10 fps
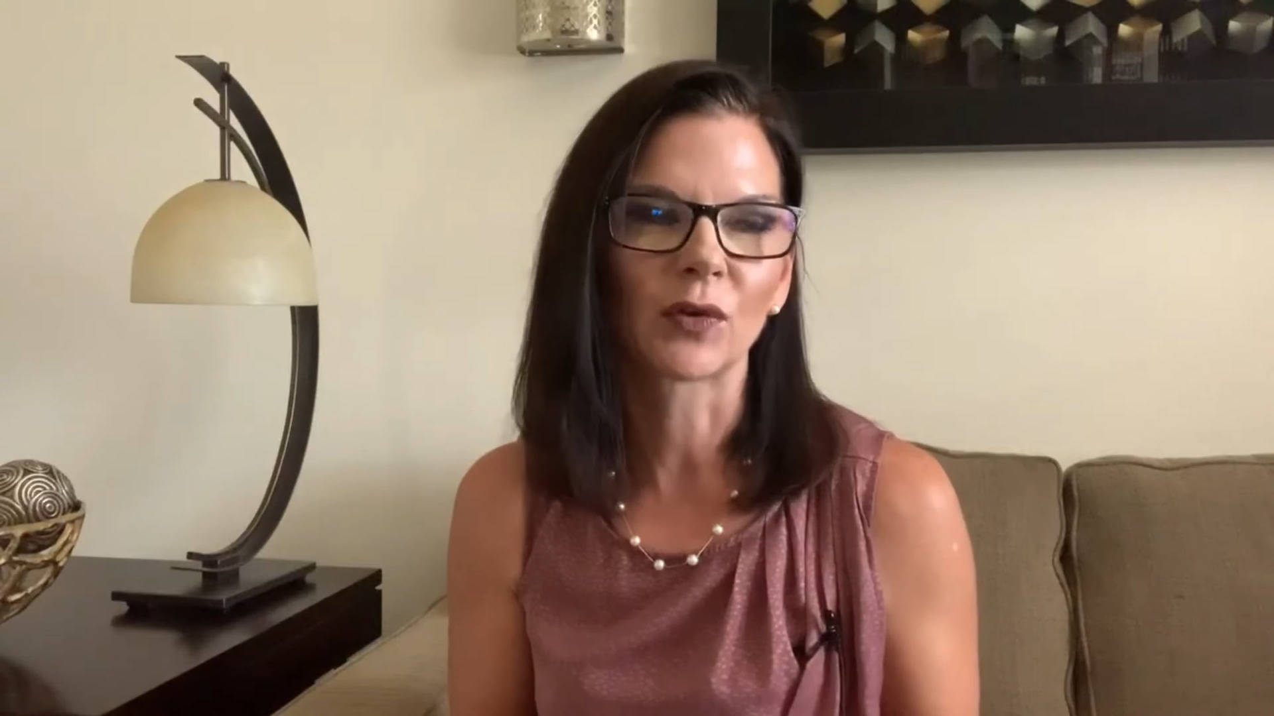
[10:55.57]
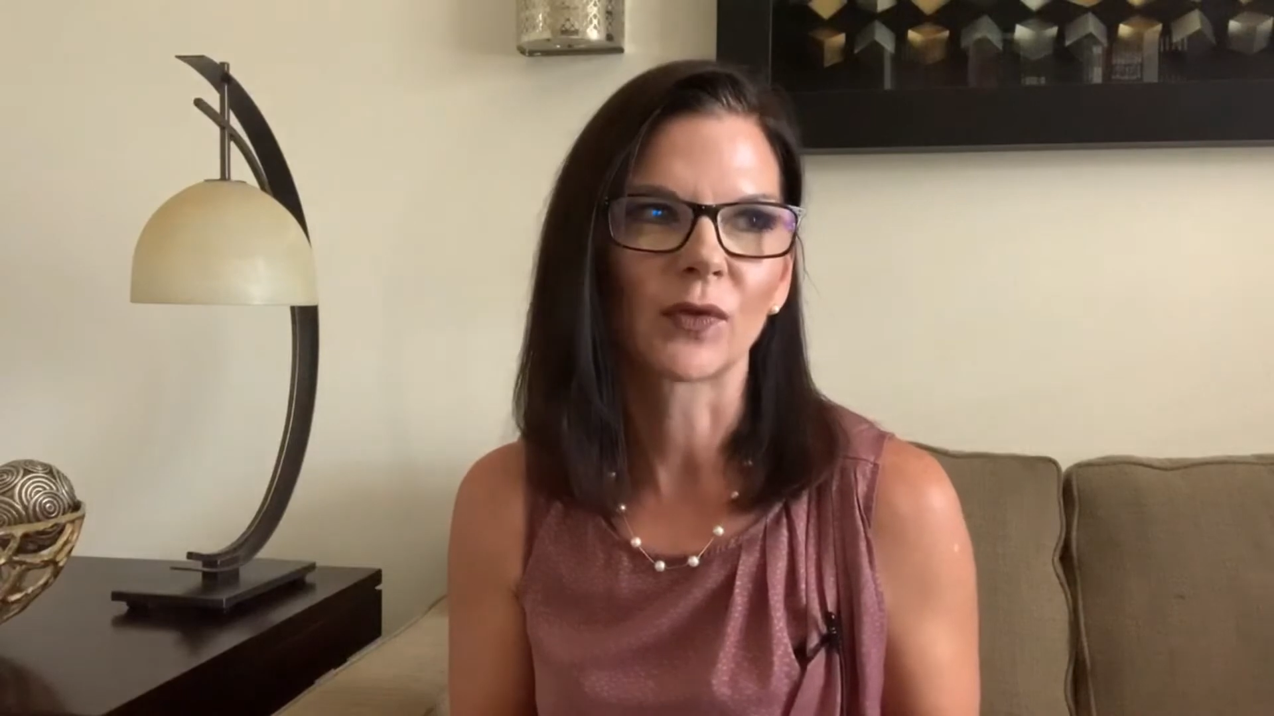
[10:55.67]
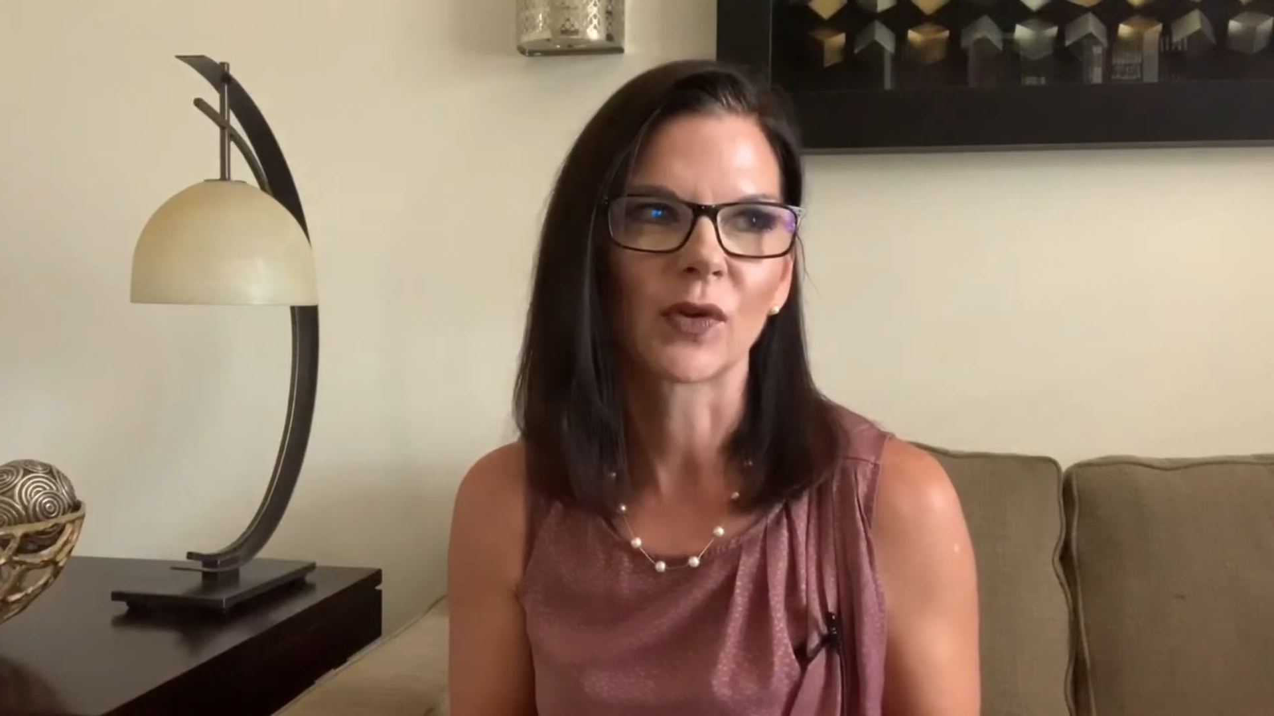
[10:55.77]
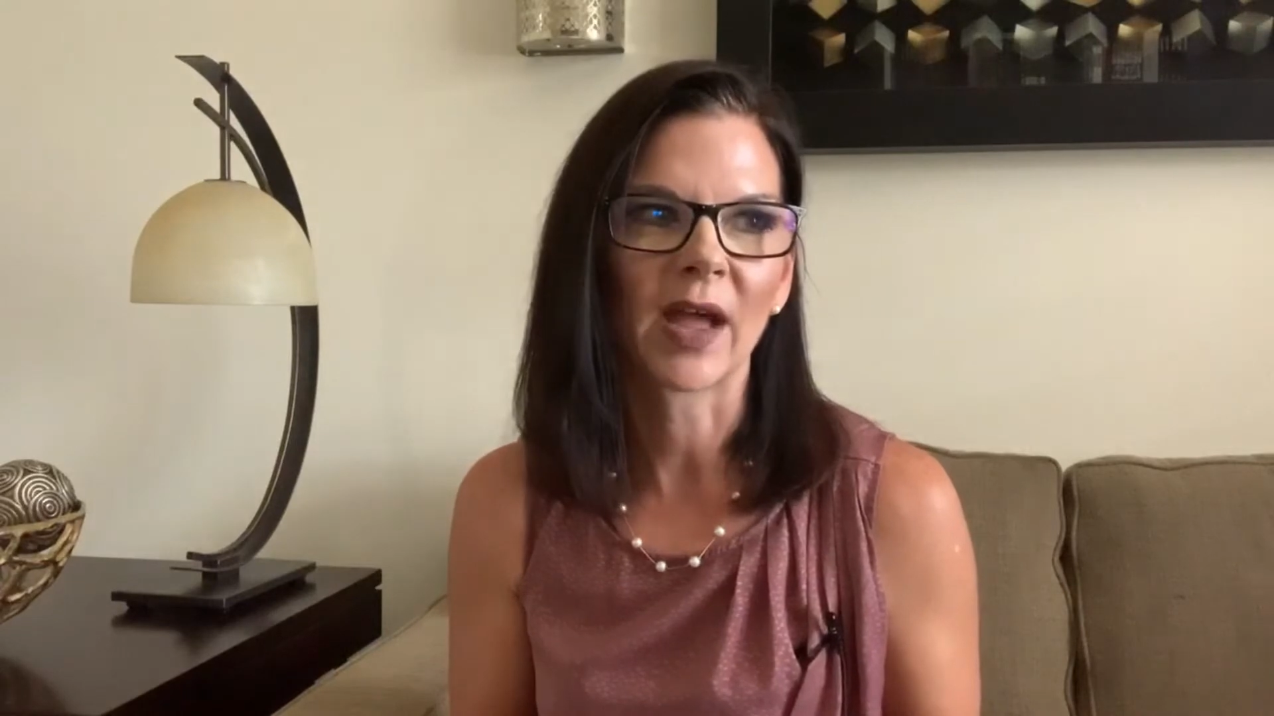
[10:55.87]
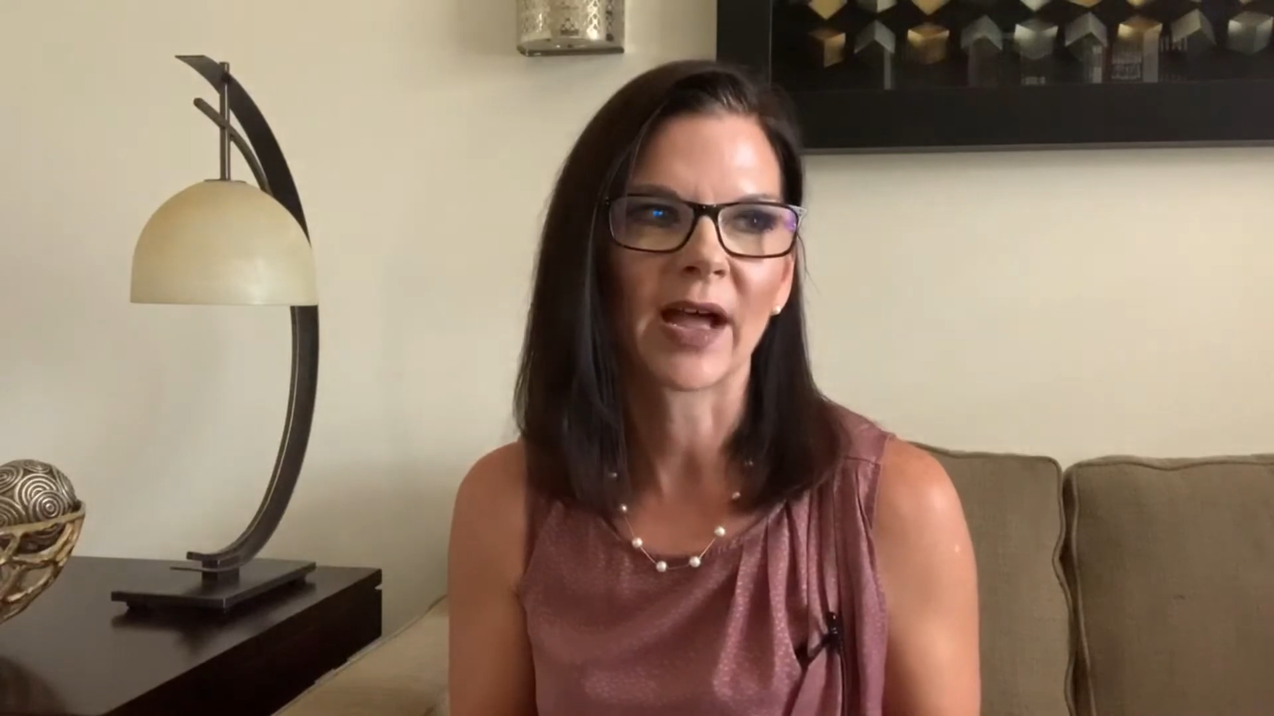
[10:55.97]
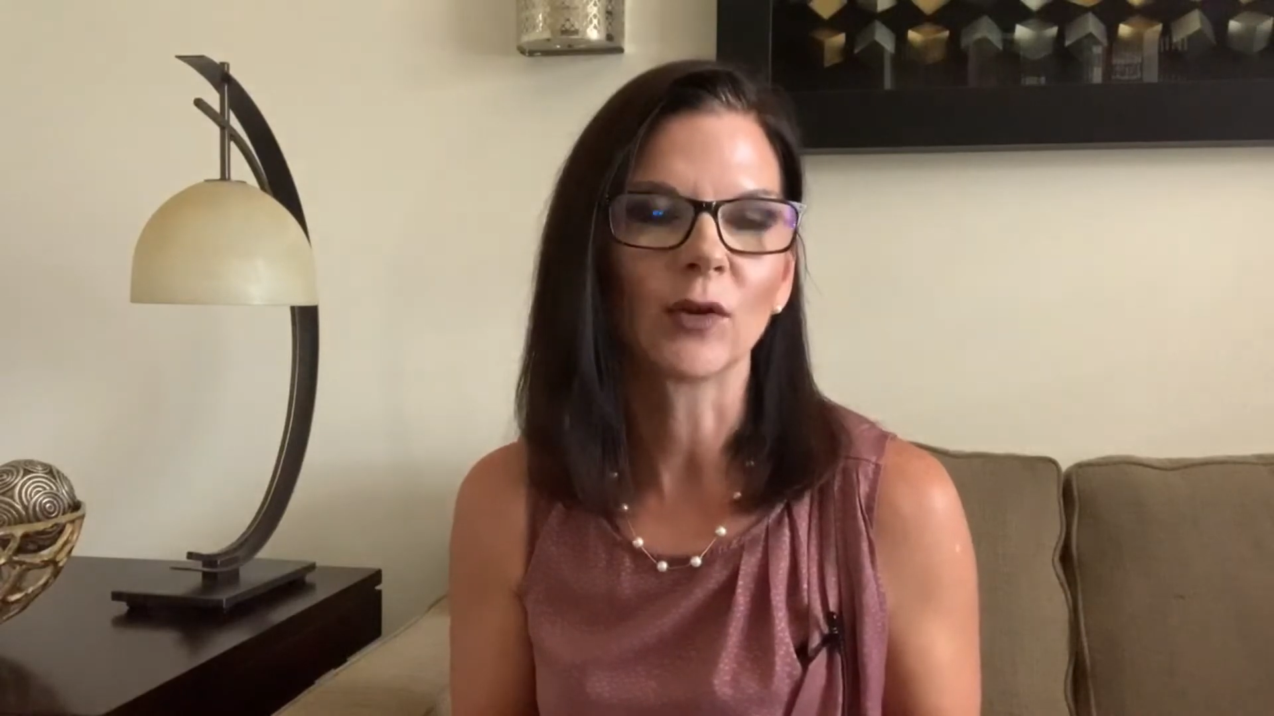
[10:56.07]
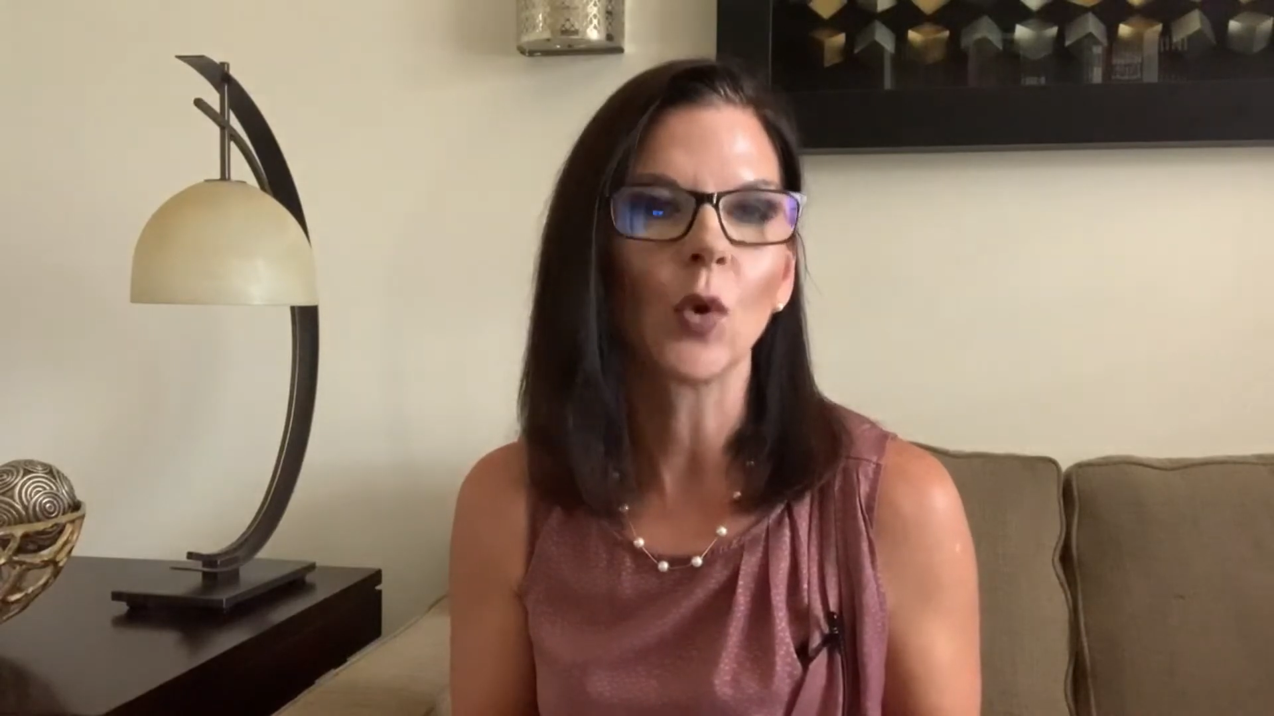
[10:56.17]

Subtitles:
for that.